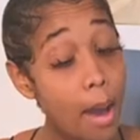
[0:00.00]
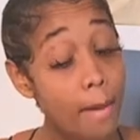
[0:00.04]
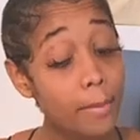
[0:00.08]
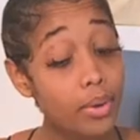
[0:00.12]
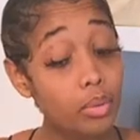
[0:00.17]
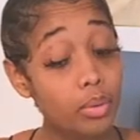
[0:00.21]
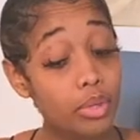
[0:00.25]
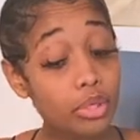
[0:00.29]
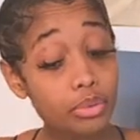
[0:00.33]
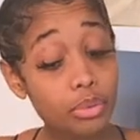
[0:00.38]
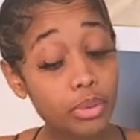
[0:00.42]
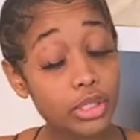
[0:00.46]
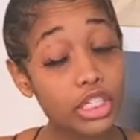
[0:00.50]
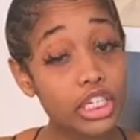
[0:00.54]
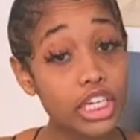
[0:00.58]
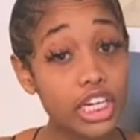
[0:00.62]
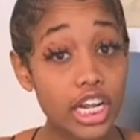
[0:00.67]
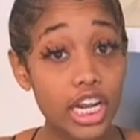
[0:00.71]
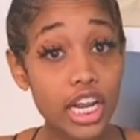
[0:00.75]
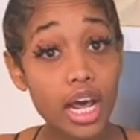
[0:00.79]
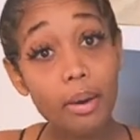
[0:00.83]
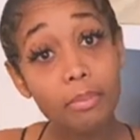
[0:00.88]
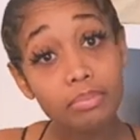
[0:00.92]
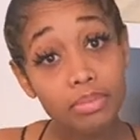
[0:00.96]
Are we switching
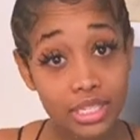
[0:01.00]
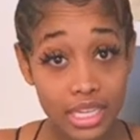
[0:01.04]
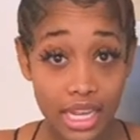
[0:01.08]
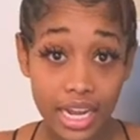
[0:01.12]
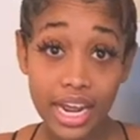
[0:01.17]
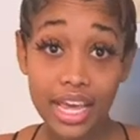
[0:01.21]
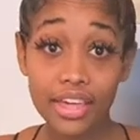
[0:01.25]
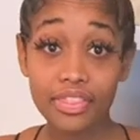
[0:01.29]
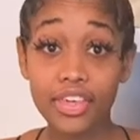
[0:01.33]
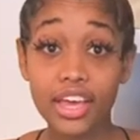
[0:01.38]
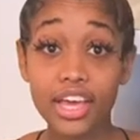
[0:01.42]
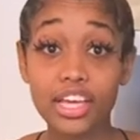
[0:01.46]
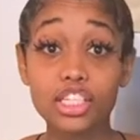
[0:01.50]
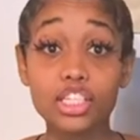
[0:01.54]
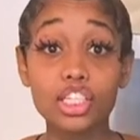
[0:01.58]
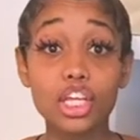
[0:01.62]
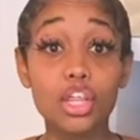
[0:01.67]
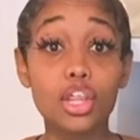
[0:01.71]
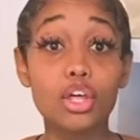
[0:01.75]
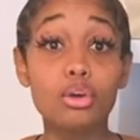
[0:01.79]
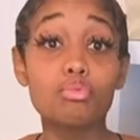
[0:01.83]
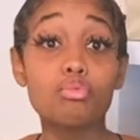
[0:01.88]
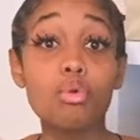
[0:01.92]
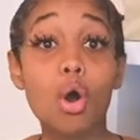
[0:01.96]
it up today thanks
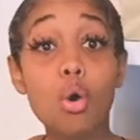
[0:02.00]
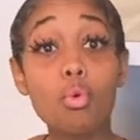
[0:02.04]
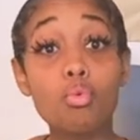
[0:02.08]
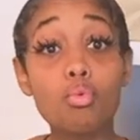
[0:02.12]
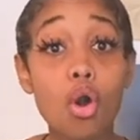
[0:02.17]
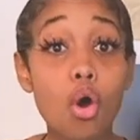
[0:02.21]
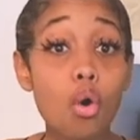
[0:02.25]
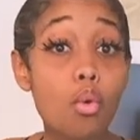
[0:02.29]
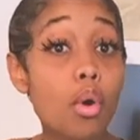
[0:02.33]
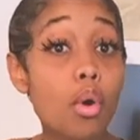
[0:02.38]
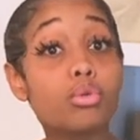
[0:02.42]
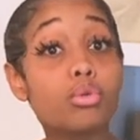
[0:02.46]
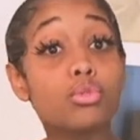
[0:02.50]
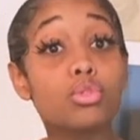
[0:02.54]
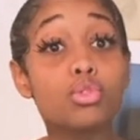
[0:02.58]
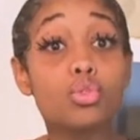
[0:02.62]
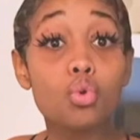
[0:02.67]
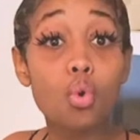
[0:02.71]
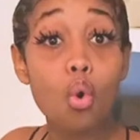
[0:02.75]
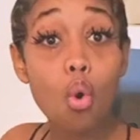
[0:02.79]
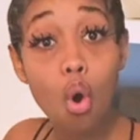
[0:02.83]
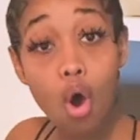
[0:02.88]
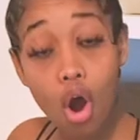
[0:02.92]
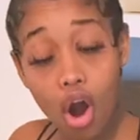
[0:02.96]
to the roll
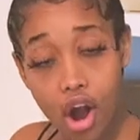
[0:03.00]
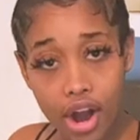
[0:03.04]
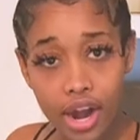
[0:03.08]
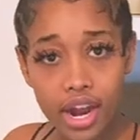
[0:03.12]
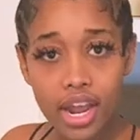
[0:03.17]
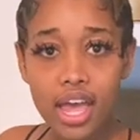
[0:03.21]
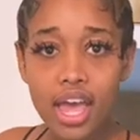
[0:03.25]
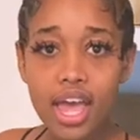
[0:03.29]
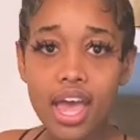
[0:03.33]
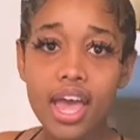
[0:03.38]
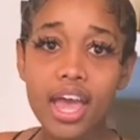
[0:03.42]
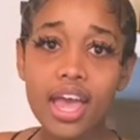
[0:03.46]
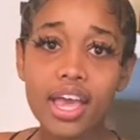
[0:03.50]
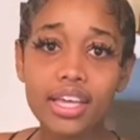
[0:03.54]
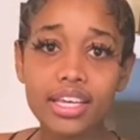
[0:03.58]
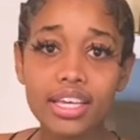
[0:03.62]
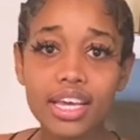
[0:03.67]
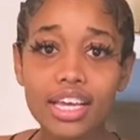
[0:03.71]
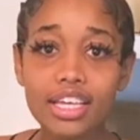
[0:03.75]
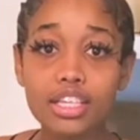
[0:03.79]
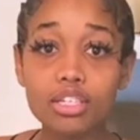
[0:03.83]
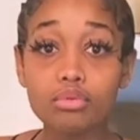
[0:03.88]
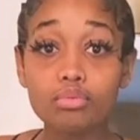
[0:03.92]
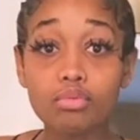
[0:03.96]
tour?
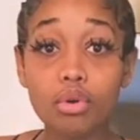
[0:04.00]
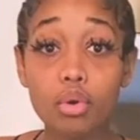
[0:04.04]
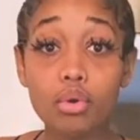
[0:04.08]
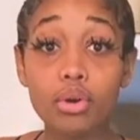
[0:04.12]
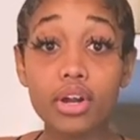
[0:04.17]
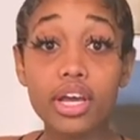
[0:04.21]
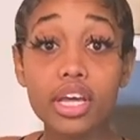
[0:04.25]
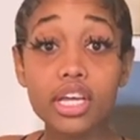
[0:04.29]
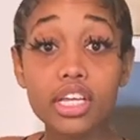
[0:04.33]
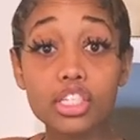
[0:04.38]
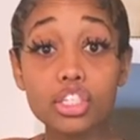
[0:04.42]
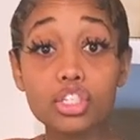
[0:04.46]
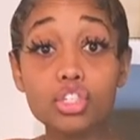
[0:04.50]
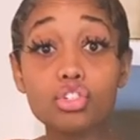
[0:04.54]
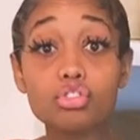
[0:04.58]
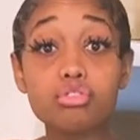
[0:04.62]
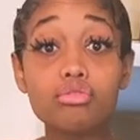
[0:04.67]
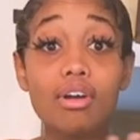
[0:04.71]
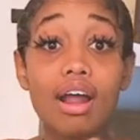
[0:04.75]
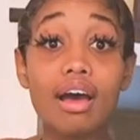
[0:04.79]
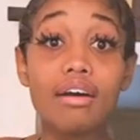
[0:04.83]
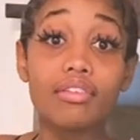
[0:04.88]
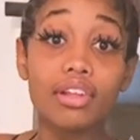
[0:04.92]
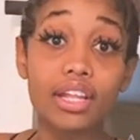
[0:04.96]
Yes, Rona is
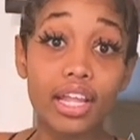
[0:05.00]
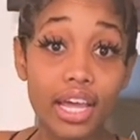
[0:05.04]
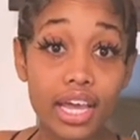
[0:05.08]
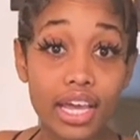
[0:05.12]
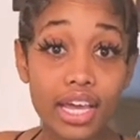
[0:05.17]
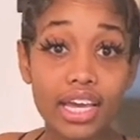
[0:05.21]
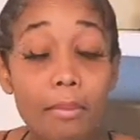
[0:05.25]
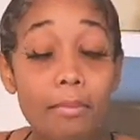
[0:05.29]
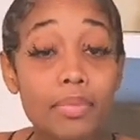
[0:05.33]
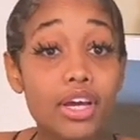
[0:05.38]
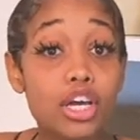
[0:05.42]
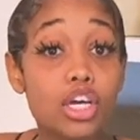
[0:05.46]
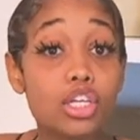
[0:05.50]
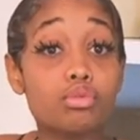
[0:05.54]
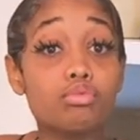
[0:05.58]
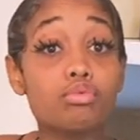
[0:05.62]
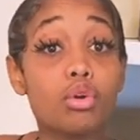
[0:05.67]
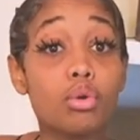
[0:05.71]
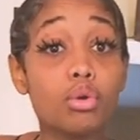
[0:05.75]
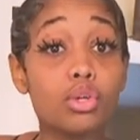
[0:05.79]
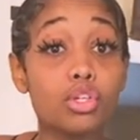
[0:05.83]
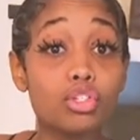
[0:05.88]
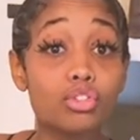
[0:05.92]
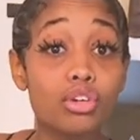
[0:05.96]
traveling, and because
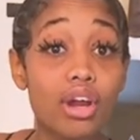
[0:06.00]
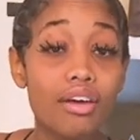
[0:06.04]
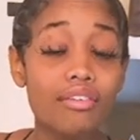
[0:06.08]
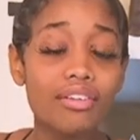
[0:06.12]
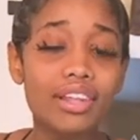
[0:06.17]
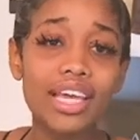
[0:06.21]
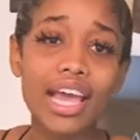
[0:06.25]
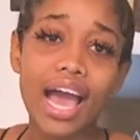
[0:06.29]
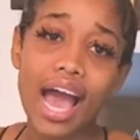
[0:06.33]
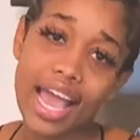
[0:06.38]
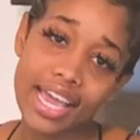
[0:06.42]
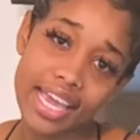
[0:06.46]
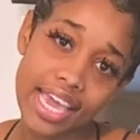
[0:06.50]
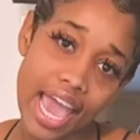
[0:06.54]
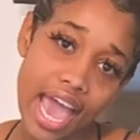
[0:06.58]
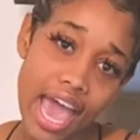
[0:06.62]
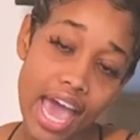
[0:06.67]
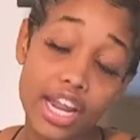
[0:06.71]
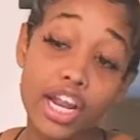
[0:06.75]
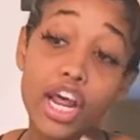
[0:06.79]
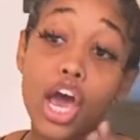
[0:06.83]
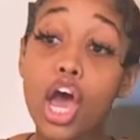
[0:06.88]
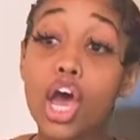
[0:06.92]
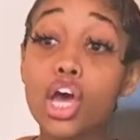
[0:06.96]
Rona's traveling, I
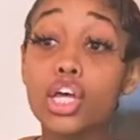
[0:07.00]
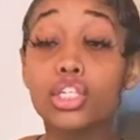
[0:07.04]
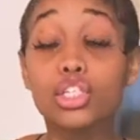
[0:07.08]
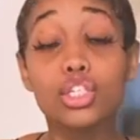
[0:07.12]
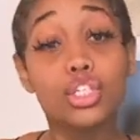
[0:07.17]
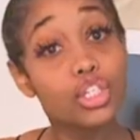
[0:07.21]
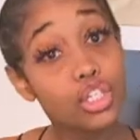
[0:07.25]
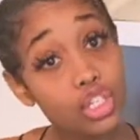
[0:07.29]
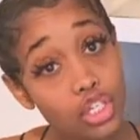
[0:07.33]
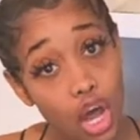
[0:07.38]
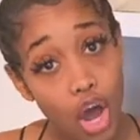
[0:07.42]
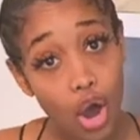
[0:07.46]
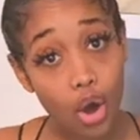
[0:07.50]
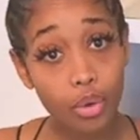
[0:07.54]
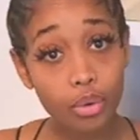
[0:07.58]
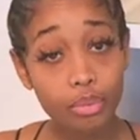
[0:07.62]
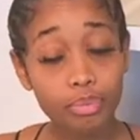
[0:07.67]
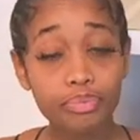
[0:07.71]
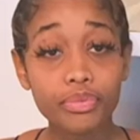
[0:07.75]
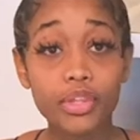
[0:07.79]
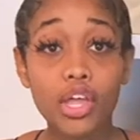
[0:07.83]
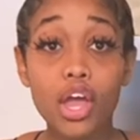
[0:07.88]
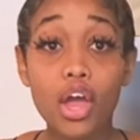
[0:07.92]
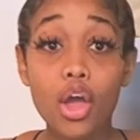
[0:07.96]
can. So
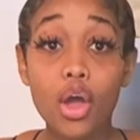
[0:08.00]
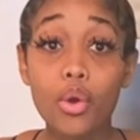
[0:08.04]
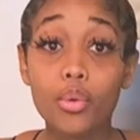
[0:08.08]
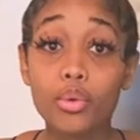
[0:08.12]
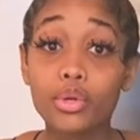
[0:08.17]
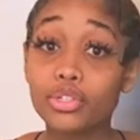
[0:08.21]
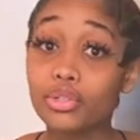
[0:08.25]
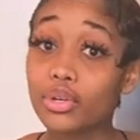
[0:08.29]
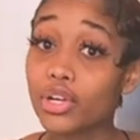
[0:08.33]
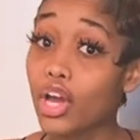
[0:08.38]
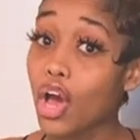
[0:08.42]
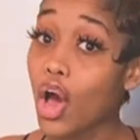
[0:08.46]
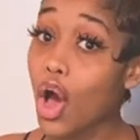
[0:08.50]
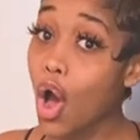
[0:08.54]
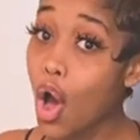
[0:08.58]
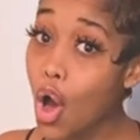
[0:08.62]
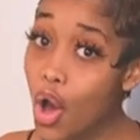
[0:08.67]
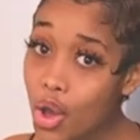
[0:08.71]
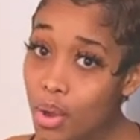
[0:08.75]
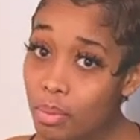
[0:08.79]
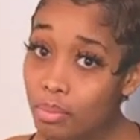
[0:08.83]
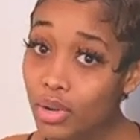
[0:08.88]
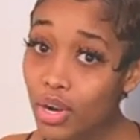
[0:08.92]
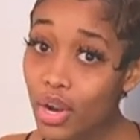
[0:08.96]
we're doing a
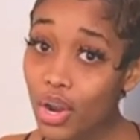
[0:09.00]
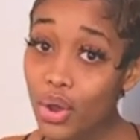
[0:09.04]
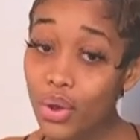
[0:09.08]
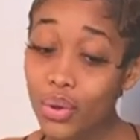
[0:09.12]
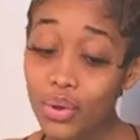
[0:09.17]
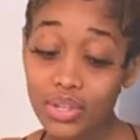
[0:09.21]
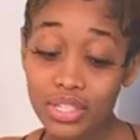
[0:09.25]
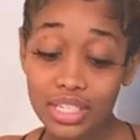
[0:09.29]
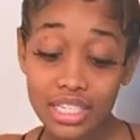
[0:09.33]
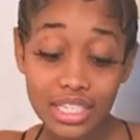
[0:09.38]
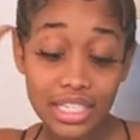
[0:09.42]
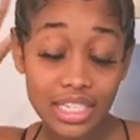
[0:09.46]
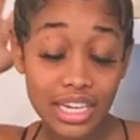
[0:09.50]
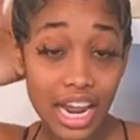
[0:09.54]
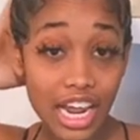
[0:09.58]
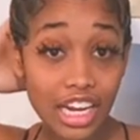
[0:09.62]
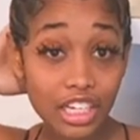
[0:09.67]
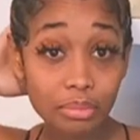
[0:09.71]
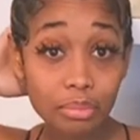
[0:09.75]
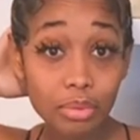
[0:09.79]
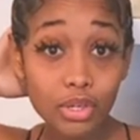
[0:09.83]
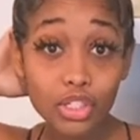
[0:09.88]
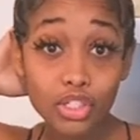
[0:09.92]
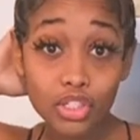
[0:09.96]
home clothes
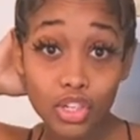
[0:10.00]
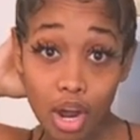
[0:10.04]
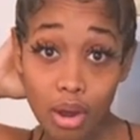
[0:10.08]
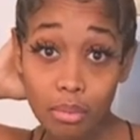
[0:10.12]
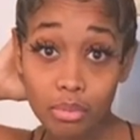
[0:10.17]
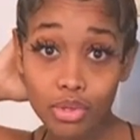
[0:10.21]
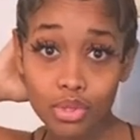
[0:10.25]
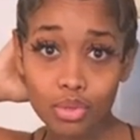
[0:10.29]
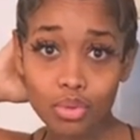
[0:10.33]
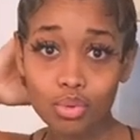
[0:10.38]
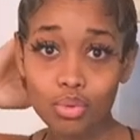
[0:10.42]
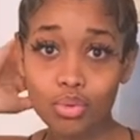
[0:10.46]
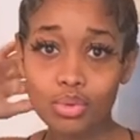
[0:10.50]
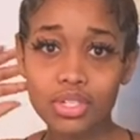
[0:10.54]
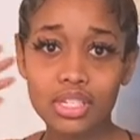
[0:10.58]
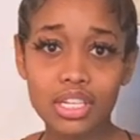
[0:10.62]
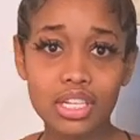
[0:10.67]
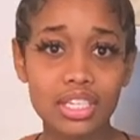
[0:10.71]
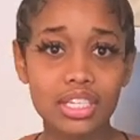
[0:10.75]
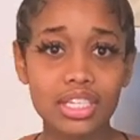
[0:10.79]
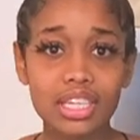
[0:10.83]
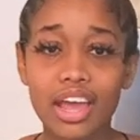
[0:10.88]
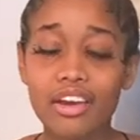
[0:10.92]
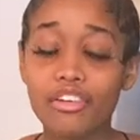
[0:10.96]
slash pajamas haul
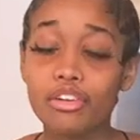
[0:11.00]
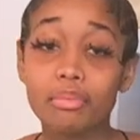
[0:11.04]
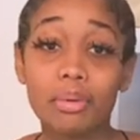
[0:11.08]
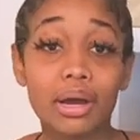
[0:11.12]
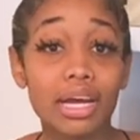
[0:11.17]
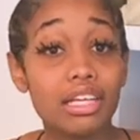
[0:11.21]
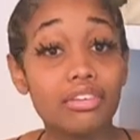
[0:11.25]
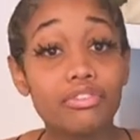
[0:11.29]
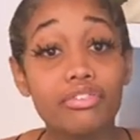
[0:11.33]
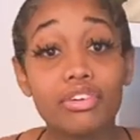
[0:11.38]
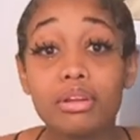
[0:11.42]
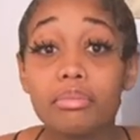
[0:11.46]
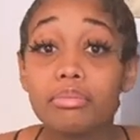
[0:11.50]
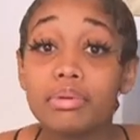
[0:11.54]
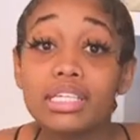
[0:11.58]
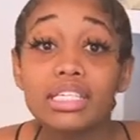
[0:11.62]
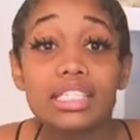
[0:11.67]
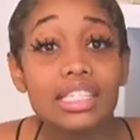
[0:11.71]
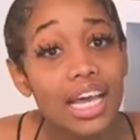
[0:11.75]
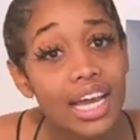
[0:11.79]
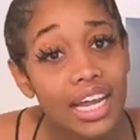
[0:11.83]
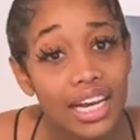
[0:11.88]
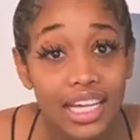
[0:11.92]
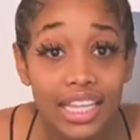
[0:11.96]
since everybody finna be
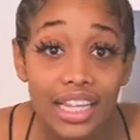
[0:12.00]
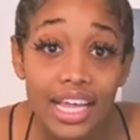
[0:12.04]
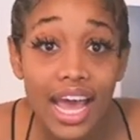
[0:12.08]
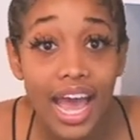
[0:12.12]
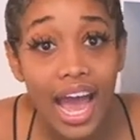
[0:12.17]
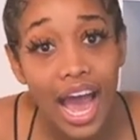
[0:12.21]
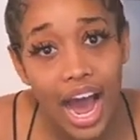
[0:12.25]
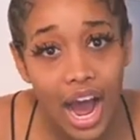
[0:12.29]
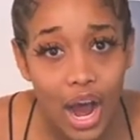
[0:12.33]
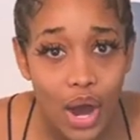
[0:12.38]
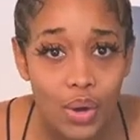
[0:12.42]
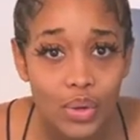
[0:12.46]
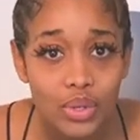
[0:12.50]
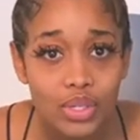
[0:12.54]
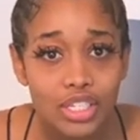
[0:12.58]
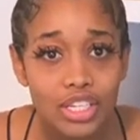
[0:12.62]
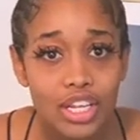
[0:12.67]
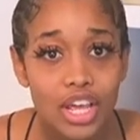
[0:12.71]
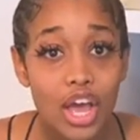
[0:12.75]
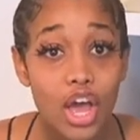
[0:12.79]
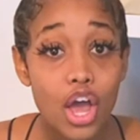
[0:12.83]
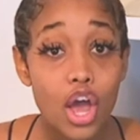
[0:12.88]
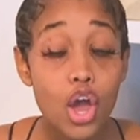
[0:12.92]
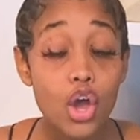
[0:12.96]
staying in their
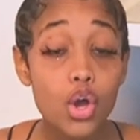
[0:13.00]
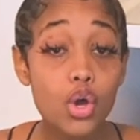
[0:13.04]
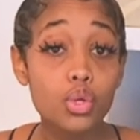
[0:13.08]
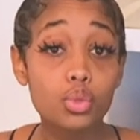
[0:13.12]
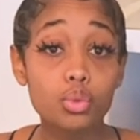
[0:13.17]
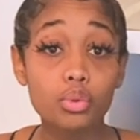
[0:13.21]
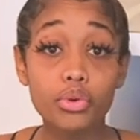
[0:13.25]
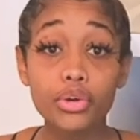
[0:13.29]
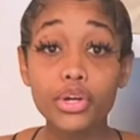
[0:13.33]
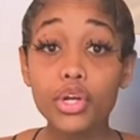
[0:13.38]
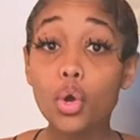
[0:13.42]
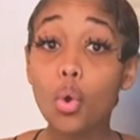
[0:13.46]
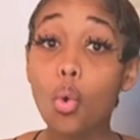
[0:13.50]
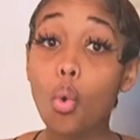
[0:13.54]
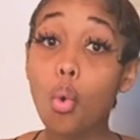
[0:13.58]
house because we're in